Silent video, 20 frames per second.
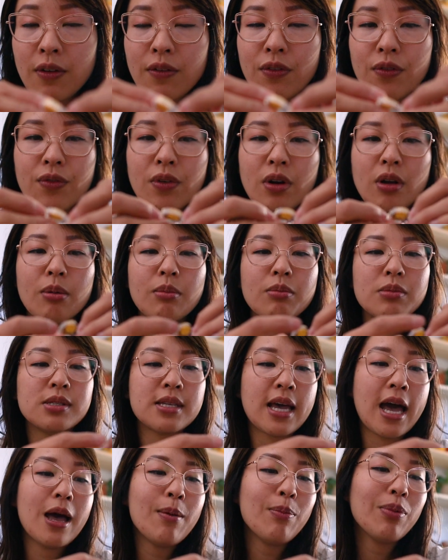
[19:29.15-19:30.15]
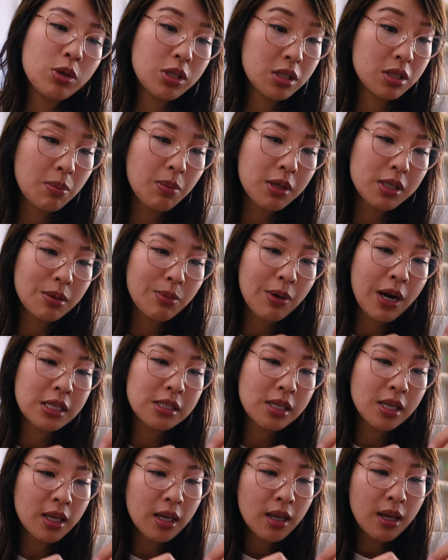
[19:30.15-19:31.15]
from Zap, which is a bit
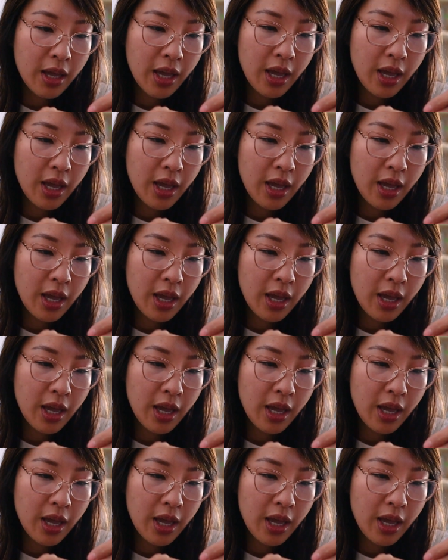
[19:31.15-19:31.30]
surprising.